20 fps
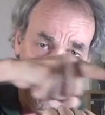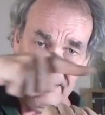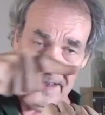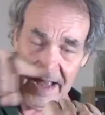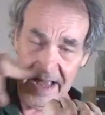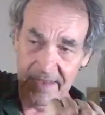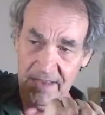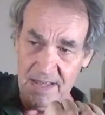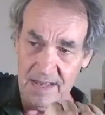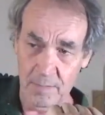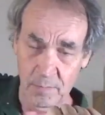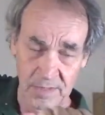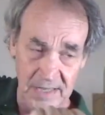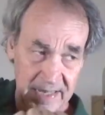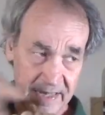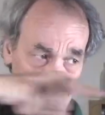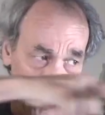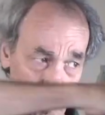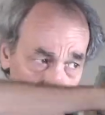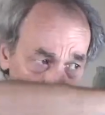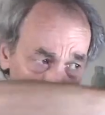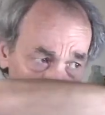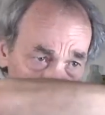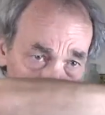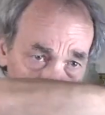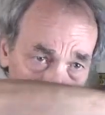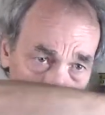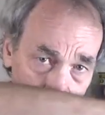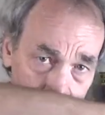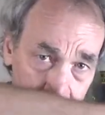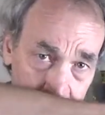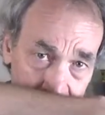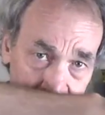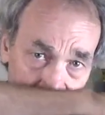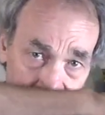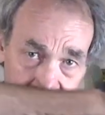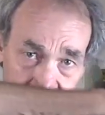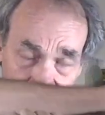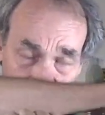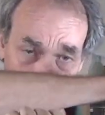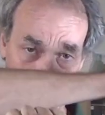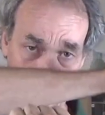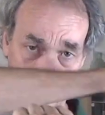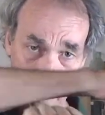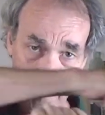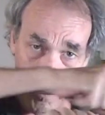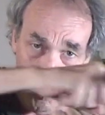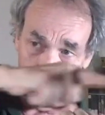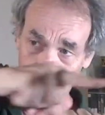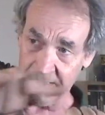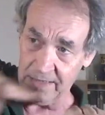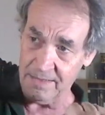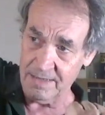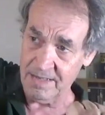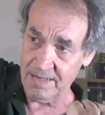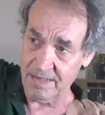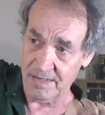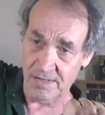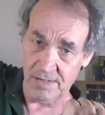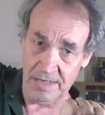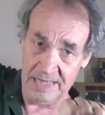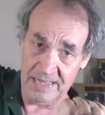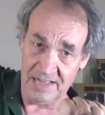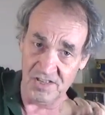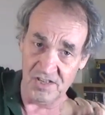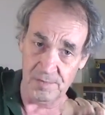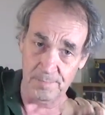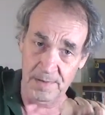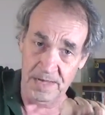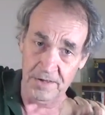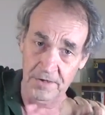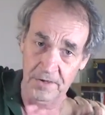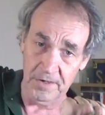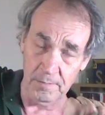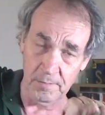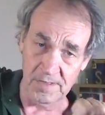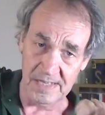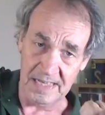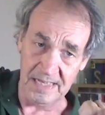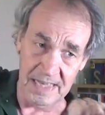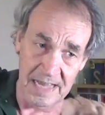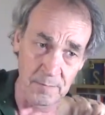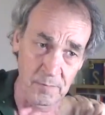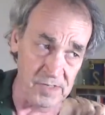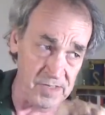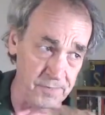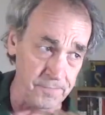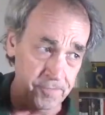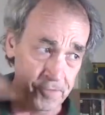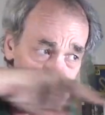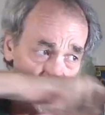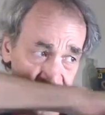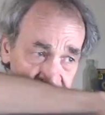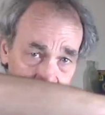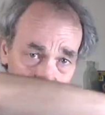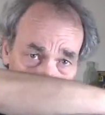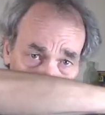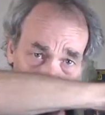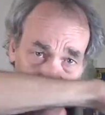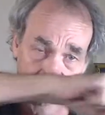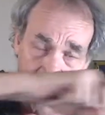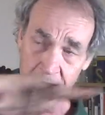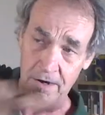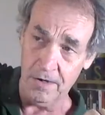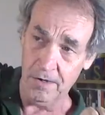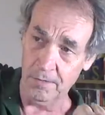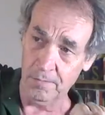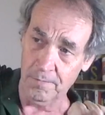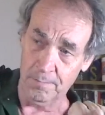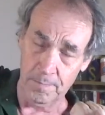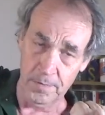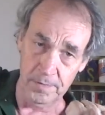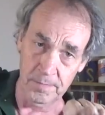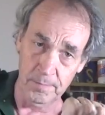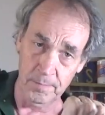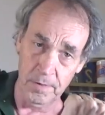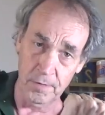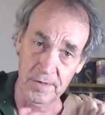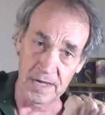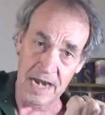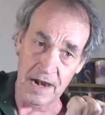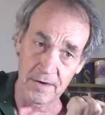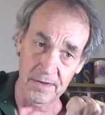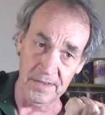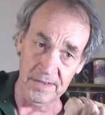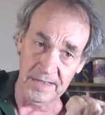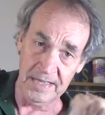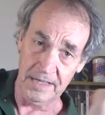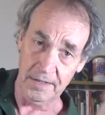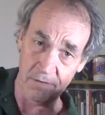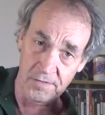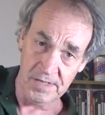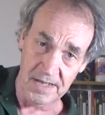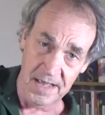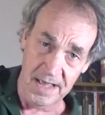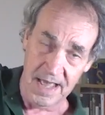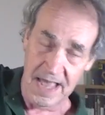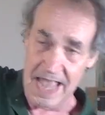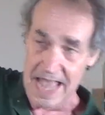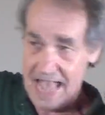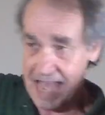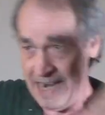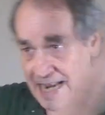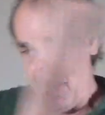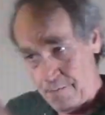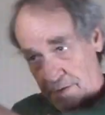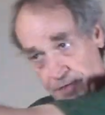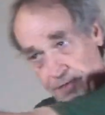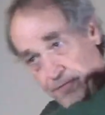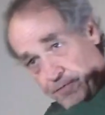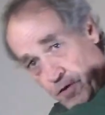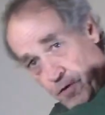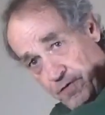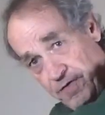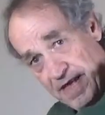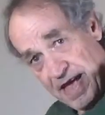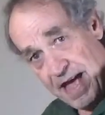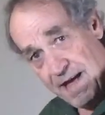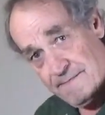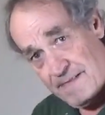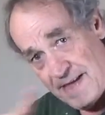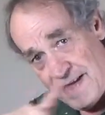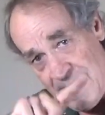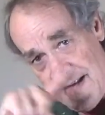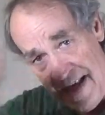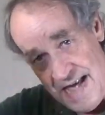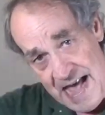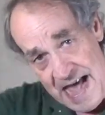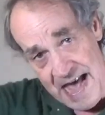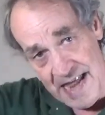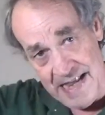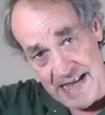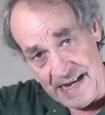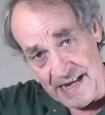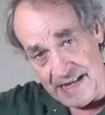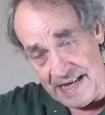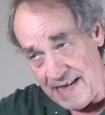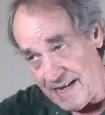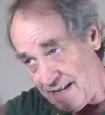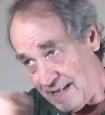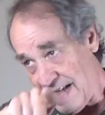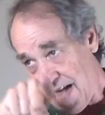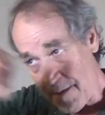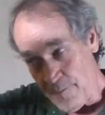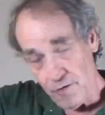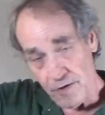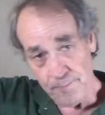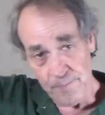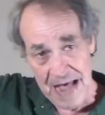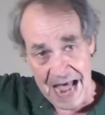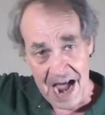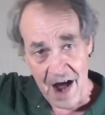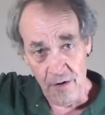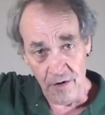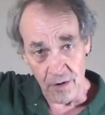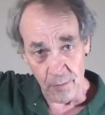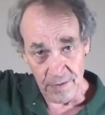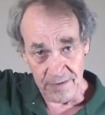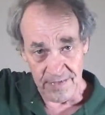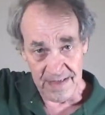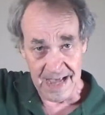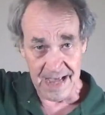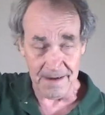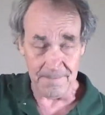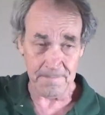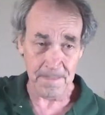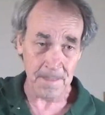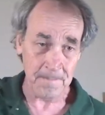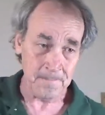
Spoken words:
it would hold the arrow like this with the spear. It was that was the first type of bow and arrow that they used. And they would throw that, and they could get a lot more power with that.